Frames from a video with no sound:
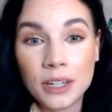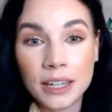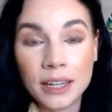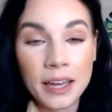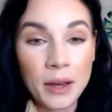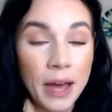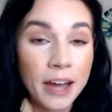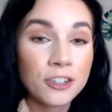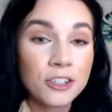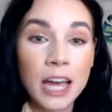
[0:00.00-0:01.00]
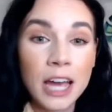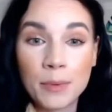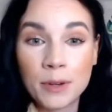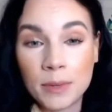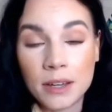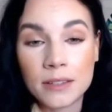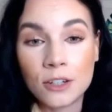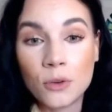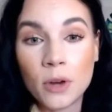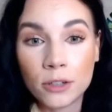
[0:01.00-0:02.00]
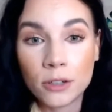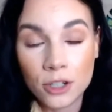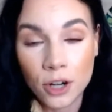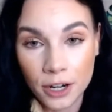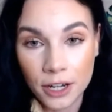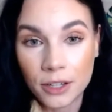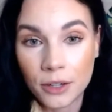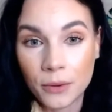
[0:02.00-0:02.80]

It actually happened because I knew how to target you,